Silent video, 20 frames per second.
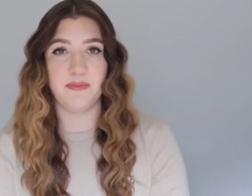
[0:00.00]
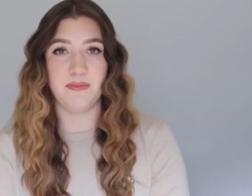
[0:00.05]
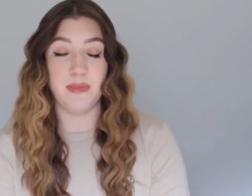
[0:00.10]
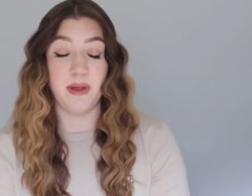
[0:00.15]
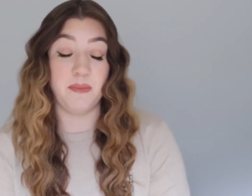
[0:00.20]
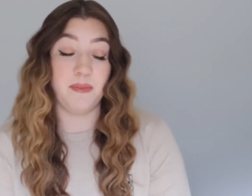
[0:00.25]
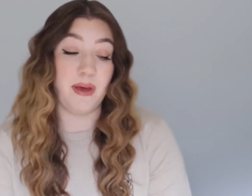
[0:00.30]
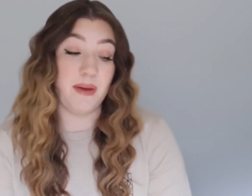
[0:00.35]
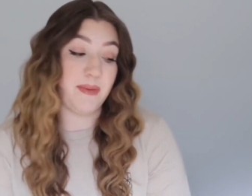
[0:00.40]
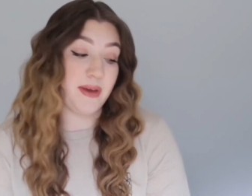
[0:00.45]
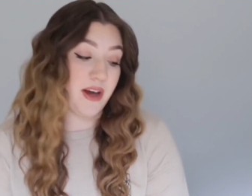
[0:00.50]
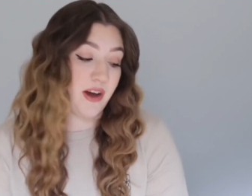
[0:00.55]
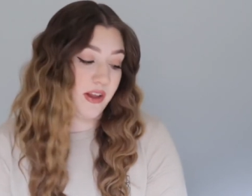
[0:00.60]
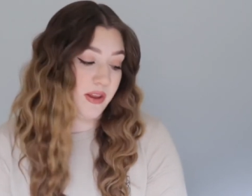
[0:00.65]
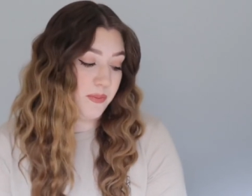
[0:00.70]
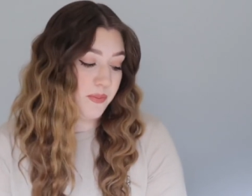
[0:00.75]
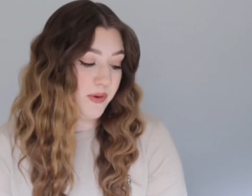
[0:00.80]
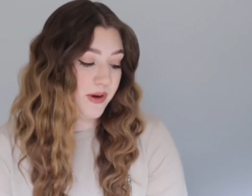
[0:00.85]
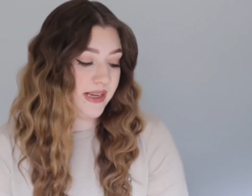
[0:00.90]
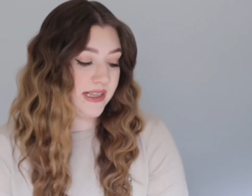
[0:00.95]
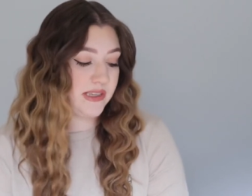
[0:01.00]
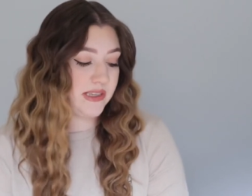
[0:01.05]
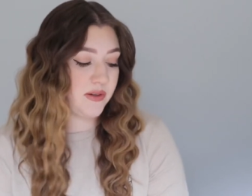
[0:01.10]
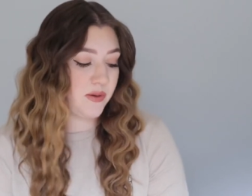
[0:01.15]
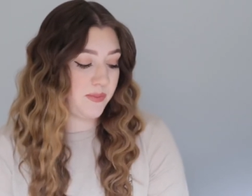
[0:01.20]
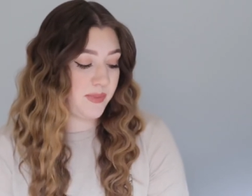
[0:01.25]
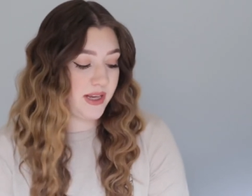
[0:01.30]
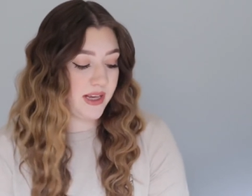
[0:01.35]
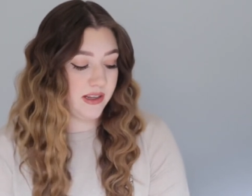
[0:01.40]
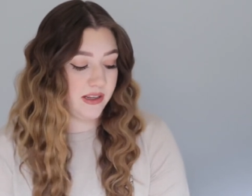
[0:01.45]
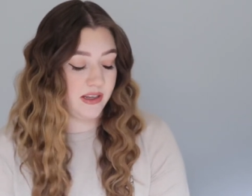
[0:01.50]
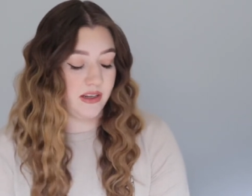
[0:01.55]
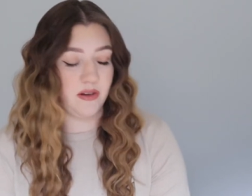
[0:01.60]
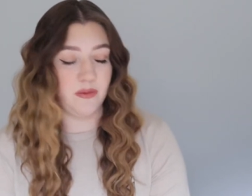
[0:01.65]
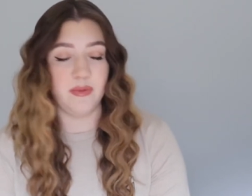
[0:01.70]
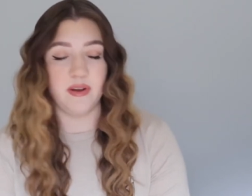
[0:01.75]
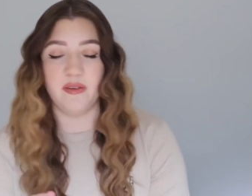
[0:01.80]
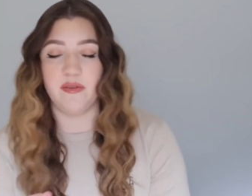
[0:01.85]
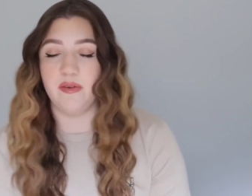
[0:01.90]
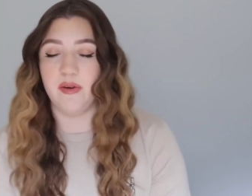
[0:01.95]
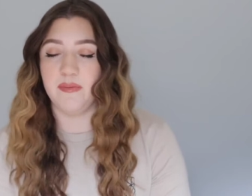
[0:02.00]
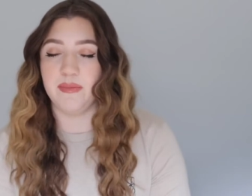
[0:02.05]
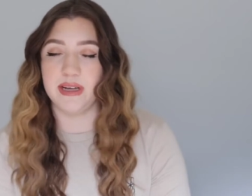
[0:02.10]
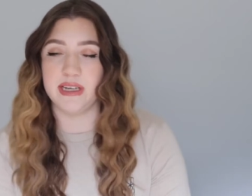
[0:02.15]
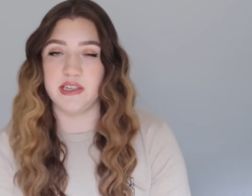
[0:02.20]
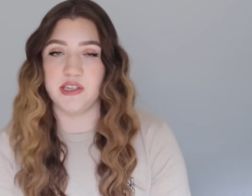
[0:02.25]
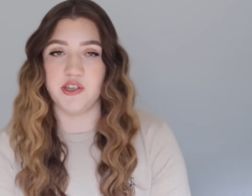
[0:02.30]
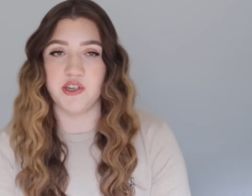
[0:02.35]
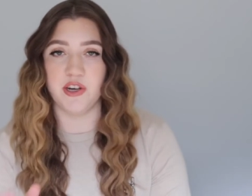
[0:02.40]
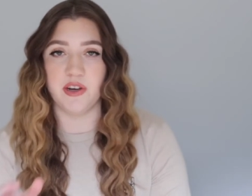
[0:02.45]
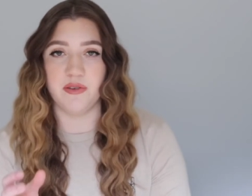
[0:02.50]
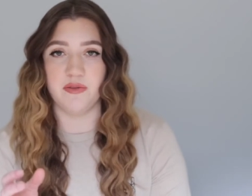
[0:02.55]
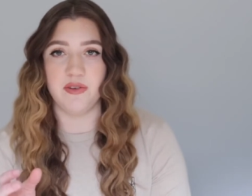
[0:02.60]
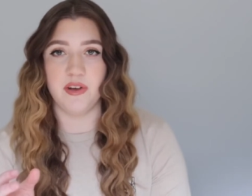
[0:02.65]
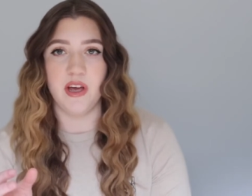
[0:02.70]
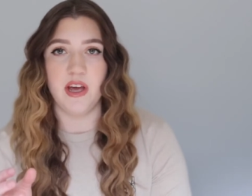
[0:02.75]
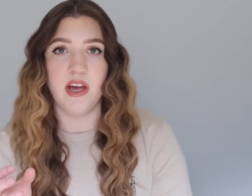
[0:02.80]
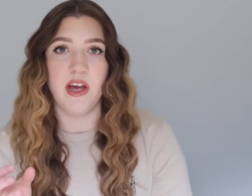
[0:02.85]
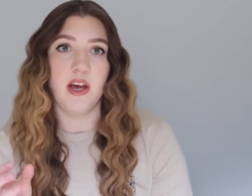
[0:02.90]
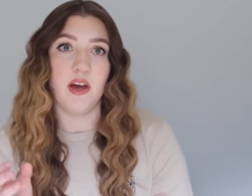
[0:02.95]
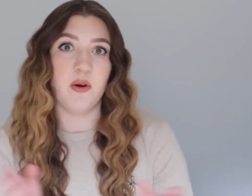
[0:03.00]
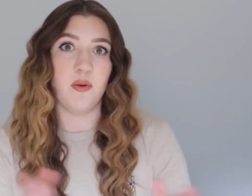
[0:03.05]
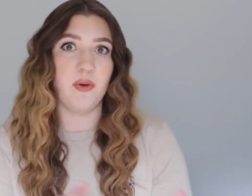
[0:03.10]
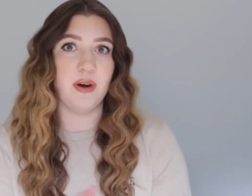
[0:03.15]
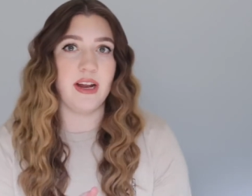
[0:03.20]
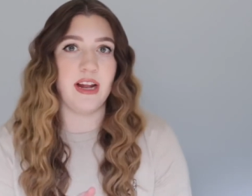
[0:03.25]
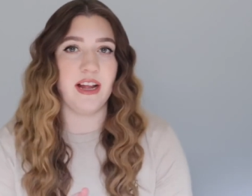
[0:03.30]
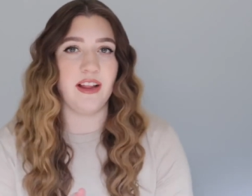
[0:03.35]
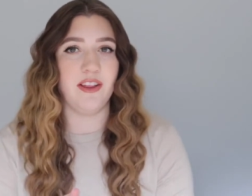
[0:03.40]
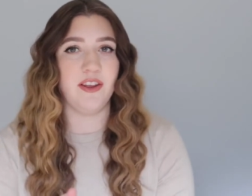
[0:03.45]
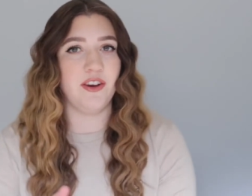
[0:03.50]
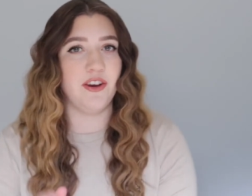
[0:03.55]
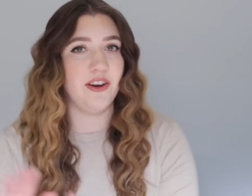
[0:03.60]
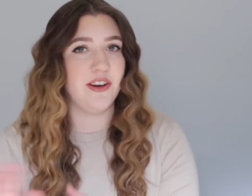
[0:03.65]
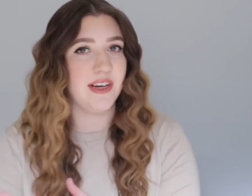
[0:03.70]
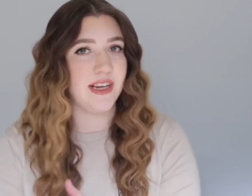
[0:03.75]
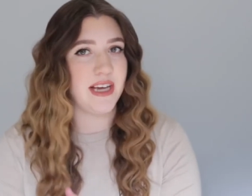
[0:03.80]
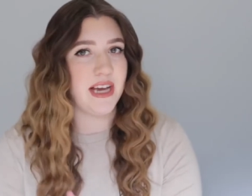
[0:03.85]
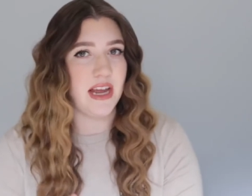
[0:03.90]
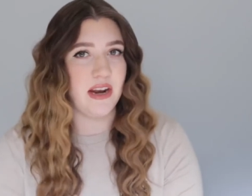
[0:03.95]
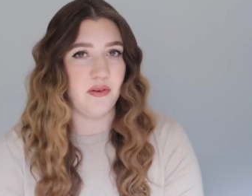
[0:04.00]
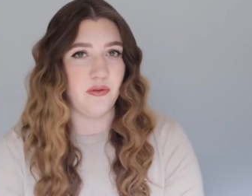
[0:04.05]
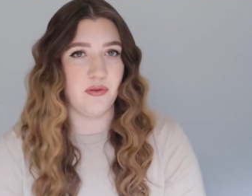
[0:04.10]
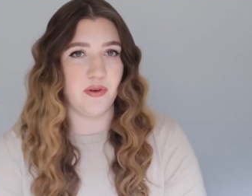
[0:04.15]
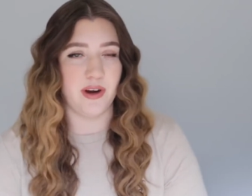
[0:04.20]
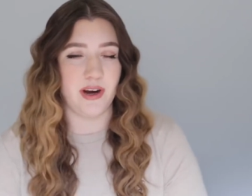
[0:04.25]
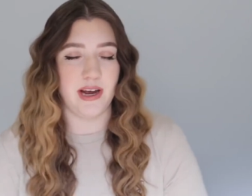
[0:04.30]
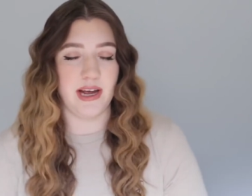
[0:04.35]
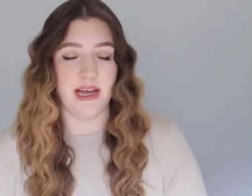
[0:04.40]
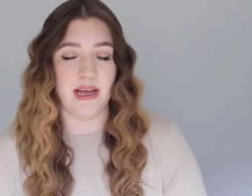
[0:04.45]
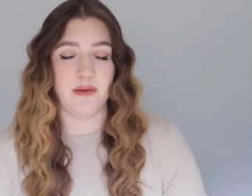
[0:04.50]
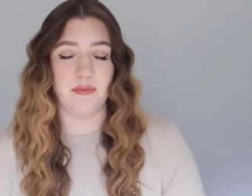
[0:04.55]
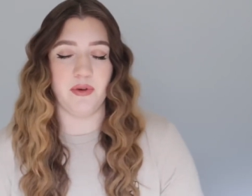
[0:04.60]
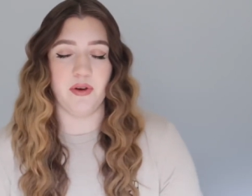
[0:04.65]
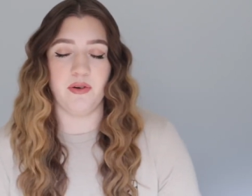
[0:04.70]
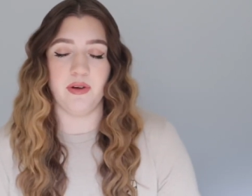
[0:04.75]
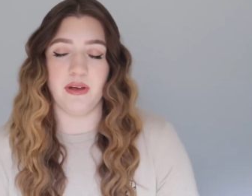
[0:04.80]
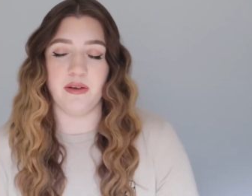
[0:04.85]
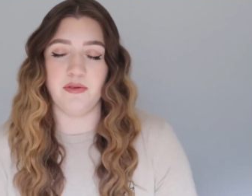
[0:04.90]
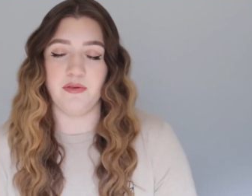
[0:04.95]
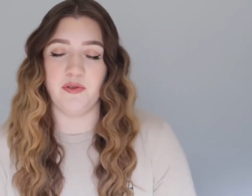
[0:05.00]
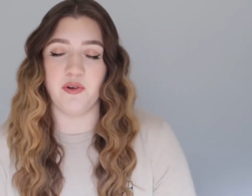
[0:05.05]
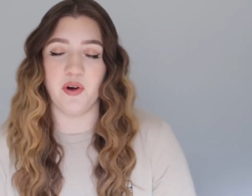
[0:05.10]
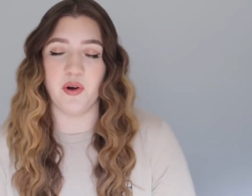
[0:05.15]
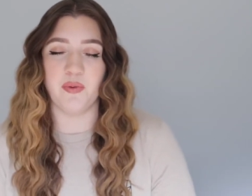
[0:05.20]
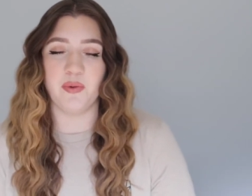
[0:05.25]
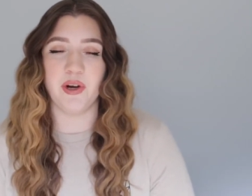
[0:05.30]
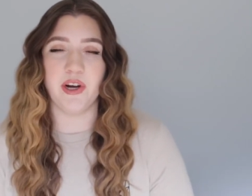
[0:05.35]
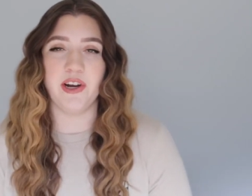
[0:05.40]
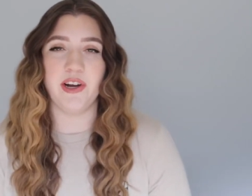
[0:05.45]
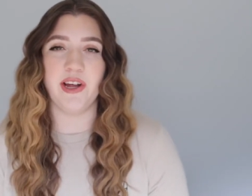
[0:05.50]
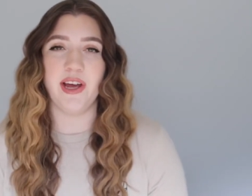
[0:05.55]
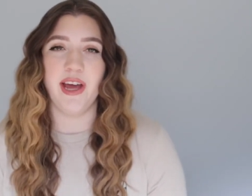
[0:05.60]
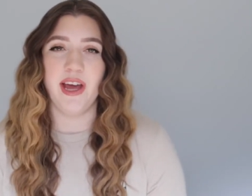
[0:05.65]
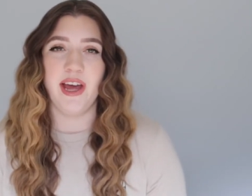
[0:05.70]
and maybe all the points will be a little bit of a mixture of what I learned and kind of where I am going forward.